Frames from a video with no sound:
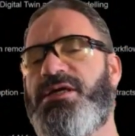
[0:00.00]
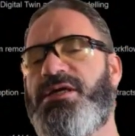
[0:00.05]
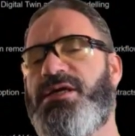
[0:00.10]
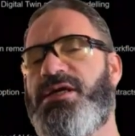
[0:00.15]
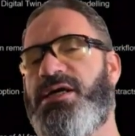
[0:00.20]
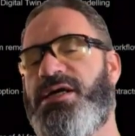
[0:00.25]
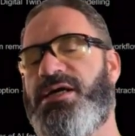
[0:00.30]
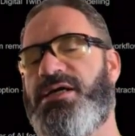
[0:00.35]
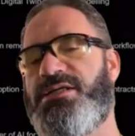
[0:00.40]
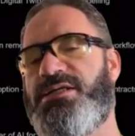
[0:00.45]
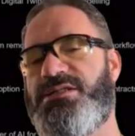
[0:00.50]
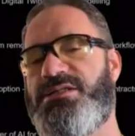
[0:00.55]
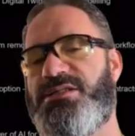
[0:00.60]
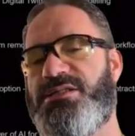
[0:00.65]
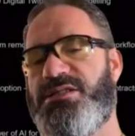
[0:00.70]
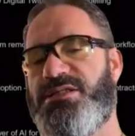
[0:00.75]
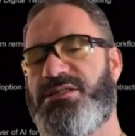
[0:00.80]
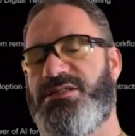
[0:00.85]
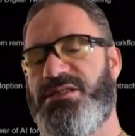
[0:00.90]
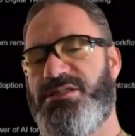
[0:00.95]

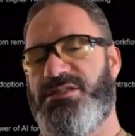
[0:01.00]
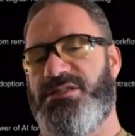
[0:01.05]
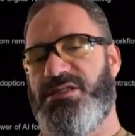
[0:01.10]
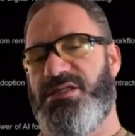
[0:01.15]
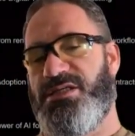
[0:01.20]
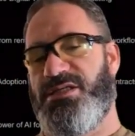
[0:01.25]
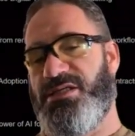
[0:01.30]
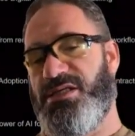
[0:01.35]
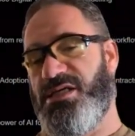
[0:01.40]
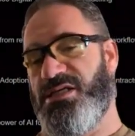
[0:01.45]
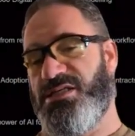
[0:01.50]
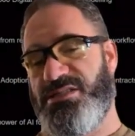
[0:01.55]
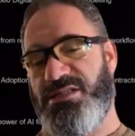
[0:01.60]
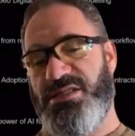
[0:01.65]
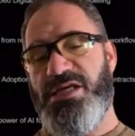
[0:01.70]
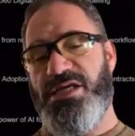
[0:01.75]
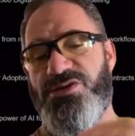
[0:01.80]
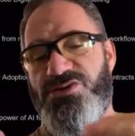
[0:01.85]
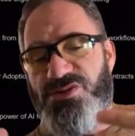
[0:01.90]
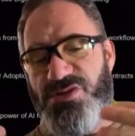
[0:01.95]
is
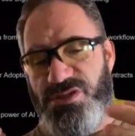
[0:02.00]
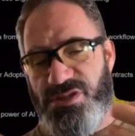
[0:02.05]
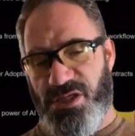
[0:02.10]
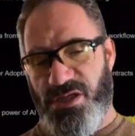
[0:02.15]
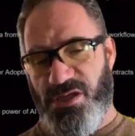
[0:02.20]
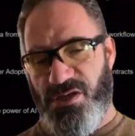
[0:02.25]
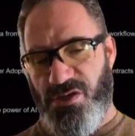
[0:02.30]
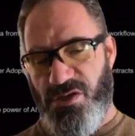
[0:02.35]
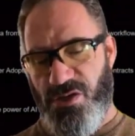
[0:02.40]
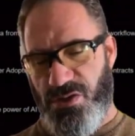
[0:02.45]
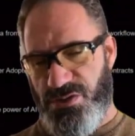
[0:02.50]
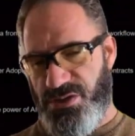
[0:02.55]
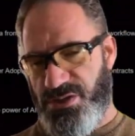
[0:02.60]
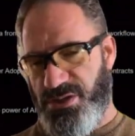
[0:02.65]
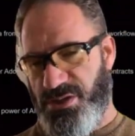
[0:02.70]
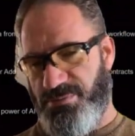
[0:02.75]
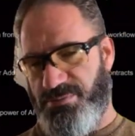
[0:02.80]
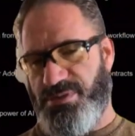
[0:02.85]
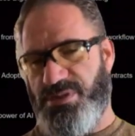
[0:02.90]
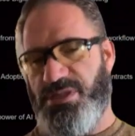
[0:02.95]
an interesting
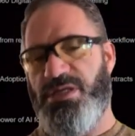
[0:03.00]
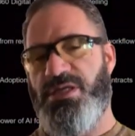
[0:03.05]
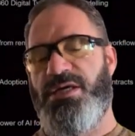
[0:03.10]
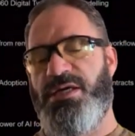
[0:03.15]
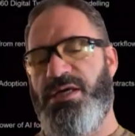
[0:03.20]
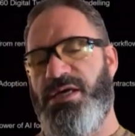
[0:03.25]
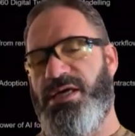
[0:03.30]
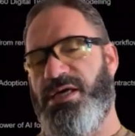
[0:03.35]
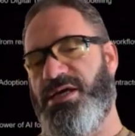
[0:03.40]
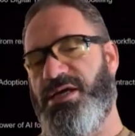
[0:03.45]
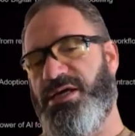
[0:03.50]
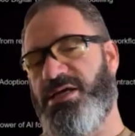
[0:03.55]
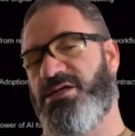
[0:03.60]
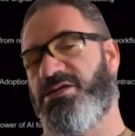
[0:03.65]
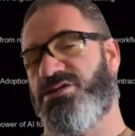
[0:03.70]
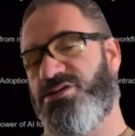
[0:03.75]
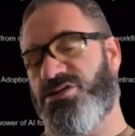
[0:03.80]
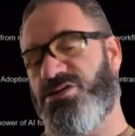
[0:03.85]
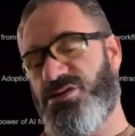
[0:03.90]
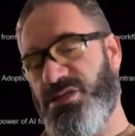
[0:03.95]
concept and an
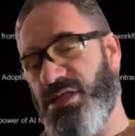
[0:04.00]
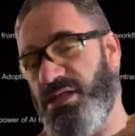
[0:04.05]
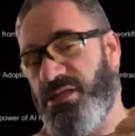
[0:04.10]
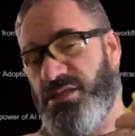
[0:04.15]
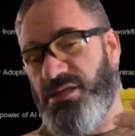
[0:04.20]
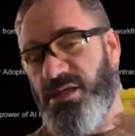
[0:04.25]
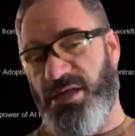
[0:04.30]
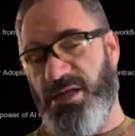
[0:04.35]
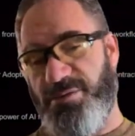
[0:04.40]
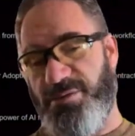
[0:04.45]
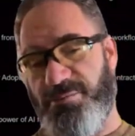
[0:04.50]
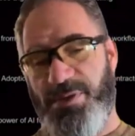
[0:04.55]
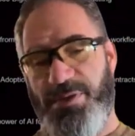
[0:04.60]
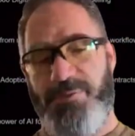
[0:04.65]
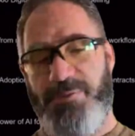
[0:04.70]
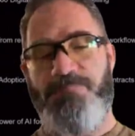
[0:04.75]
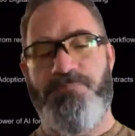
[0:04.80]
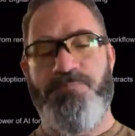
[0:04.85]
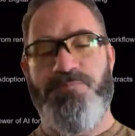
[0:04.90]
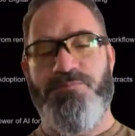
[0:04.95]
interesting dilemma,